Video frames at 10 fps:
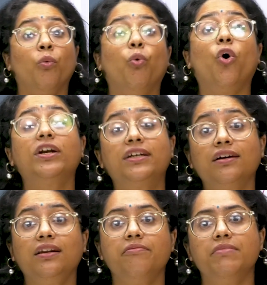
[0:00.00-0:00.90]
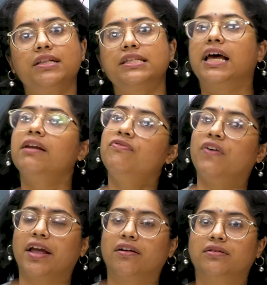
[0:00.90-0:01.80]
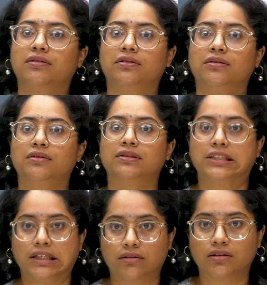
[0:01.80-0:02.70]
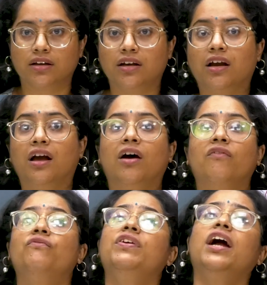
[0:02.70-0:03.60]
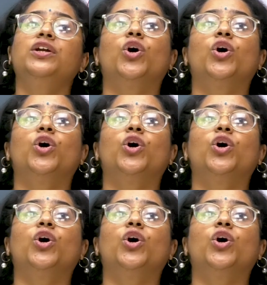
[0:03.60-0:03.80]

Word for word: Water limits and fire. See, we are